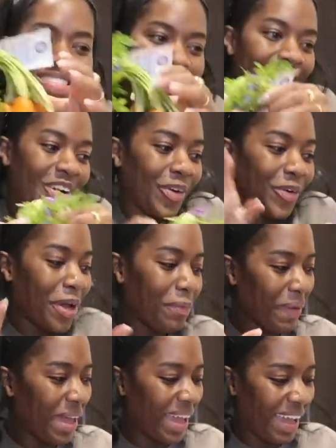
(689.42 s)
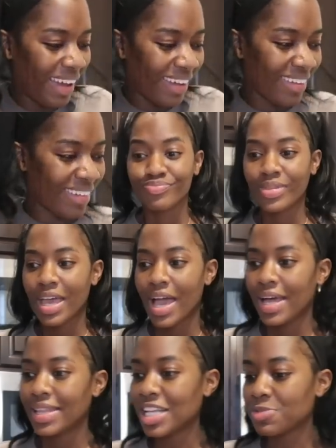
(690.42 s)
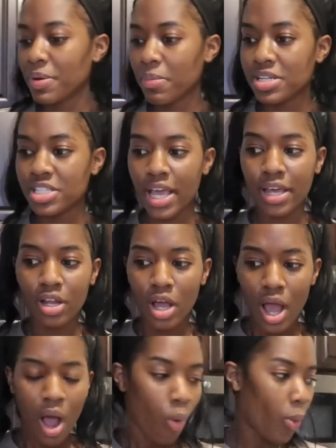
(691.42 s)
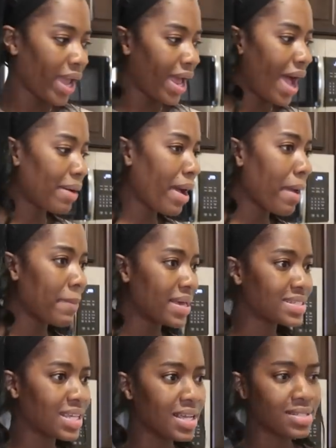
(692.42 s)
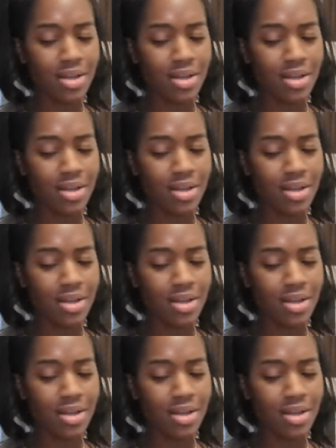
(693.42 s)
it's creepy. That's pretty much it. Wait, am I missing